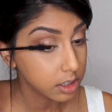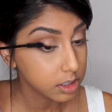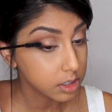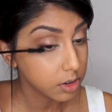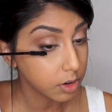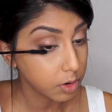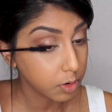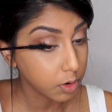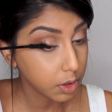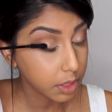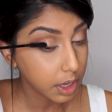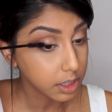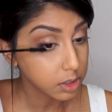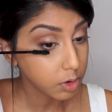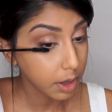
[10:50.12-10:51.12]
So
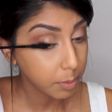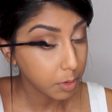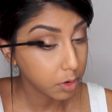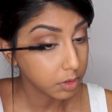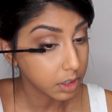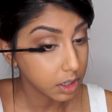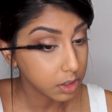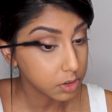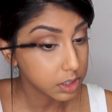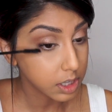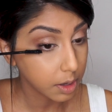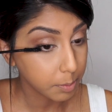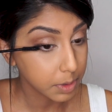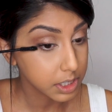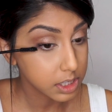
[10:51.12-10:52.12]
that's why I'm only
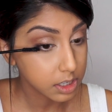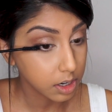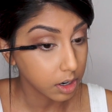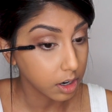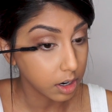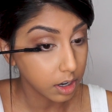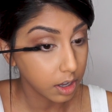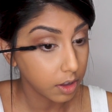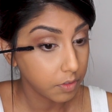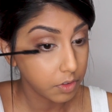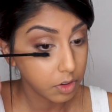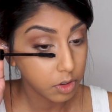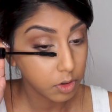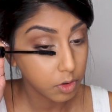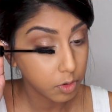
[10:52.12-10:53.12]
using mascara. If
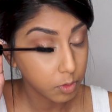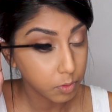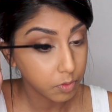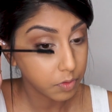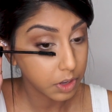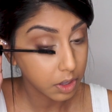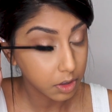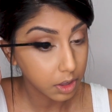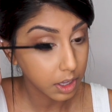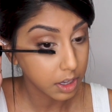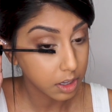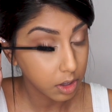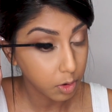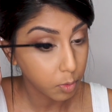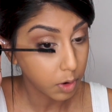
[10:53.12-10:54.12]
you feel
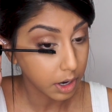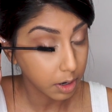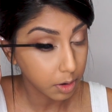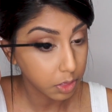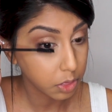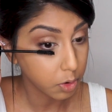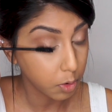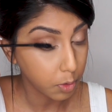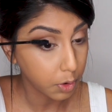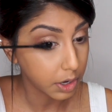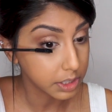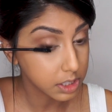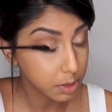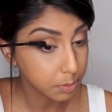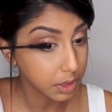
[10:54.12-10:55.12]
like you want to throw
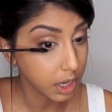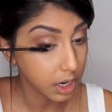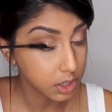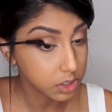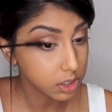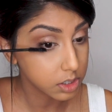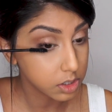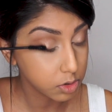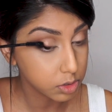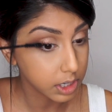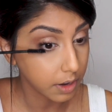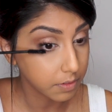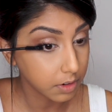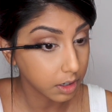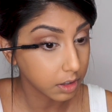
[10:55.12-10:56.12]
on some lashes, you
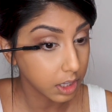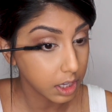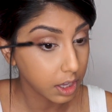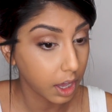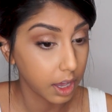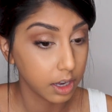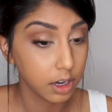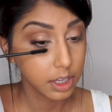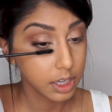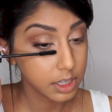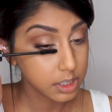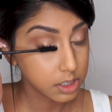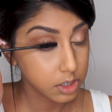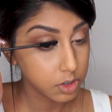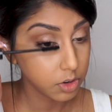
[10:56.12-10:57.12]
definitely can.
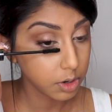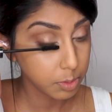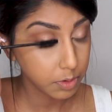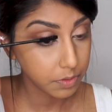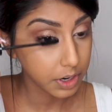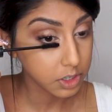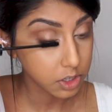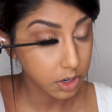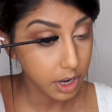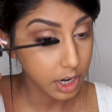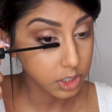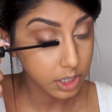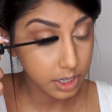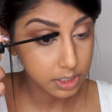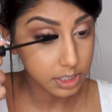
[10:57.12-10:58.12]
Kiss New York Professional
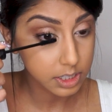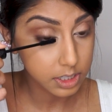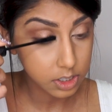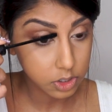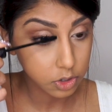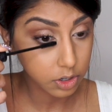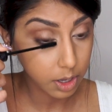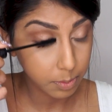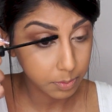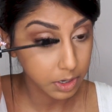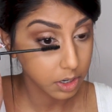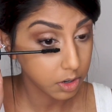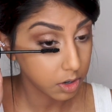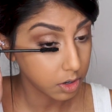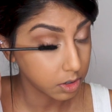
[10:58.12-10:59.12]
actually has a sister
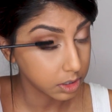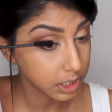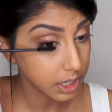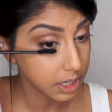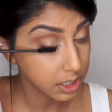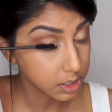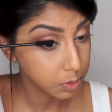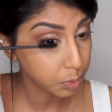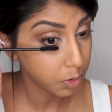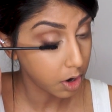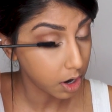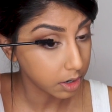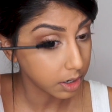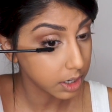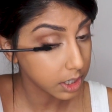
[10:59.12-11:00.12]
company called Kiss
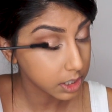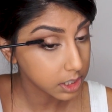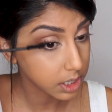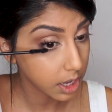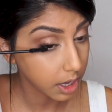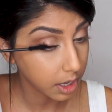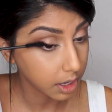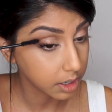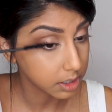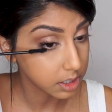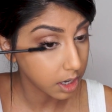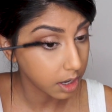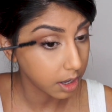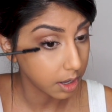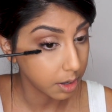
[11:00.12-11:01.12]
Products,
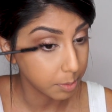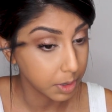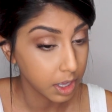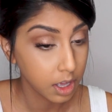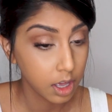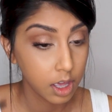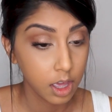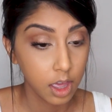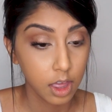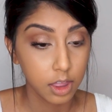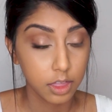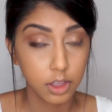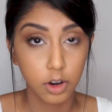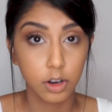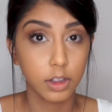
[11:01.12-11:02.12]
and
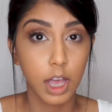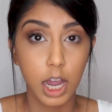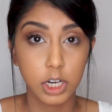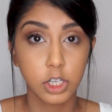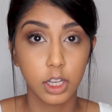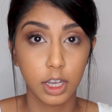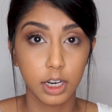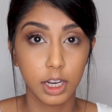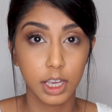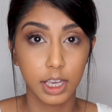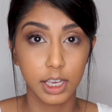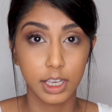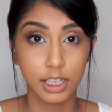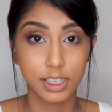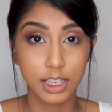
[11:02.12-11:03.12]
their lash line
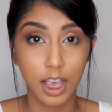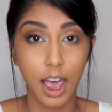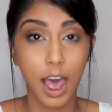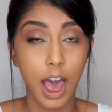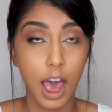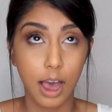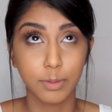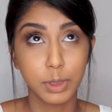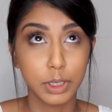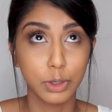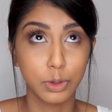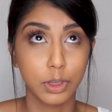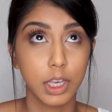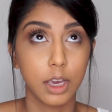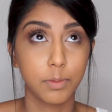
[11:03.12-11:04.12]
is
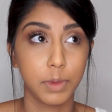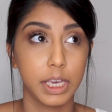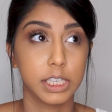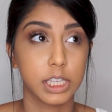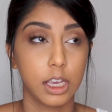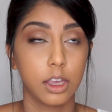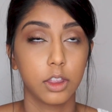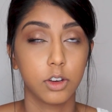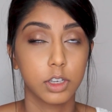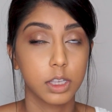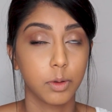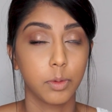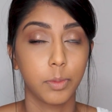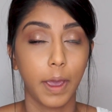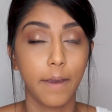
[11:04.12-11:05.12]
absolutely amazing. They're
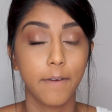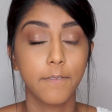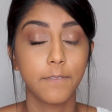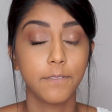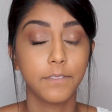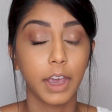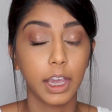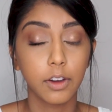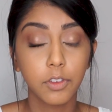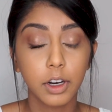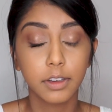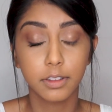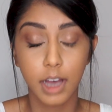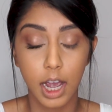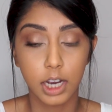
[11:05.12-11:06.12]
some of my
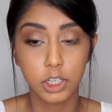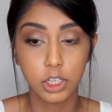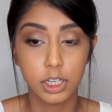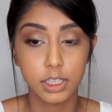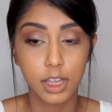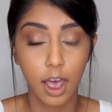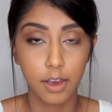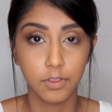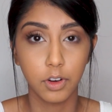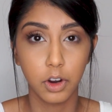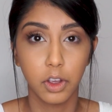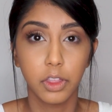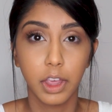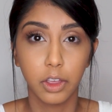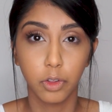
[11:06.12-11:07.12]
favorite lashes
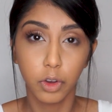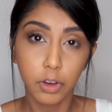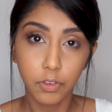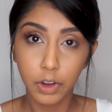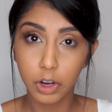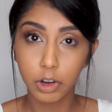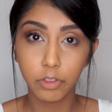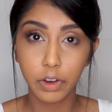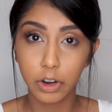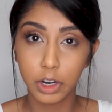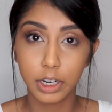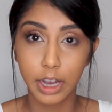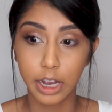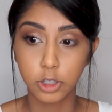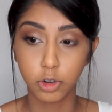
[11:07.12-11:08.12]
ever. They look very,
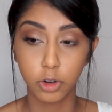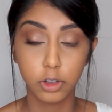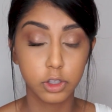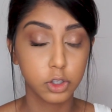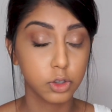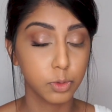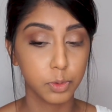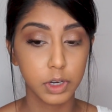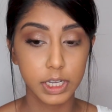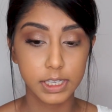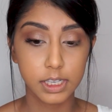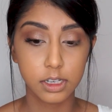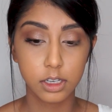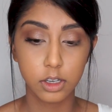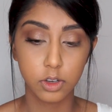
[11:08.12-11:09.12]
very natural, super
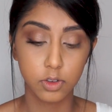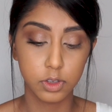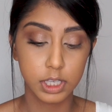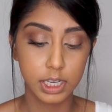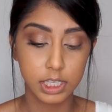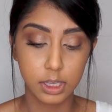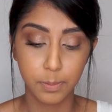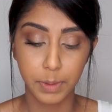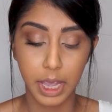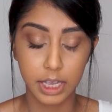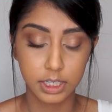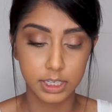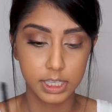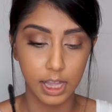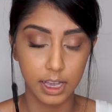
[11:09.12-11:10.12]
easy to use because the
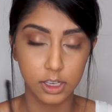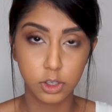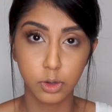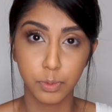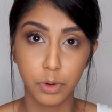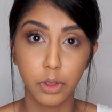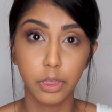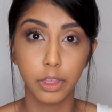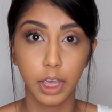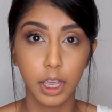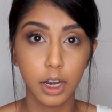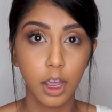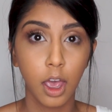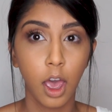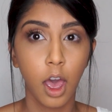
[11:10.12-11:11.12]
band is like super
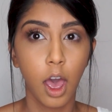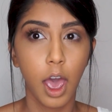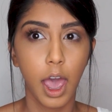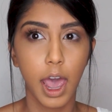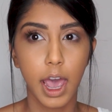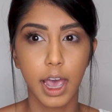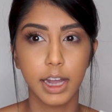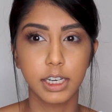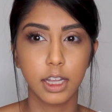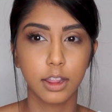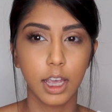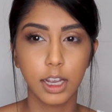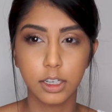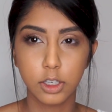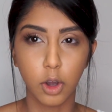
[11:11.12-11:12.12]
thin, and
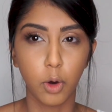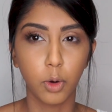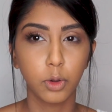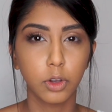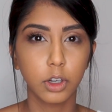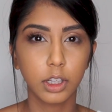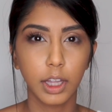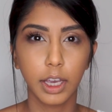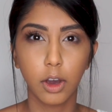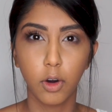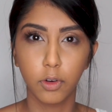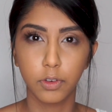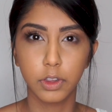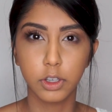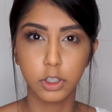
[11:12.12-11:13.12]
they don't look like
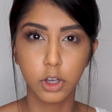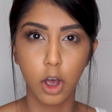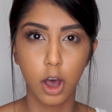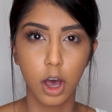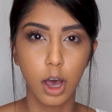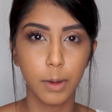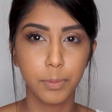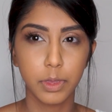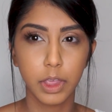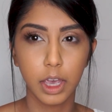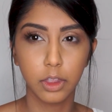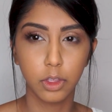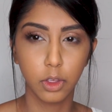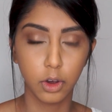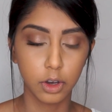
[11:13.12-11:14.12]
over the top. They
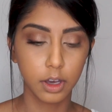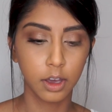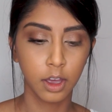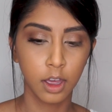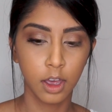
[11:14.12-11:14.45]
look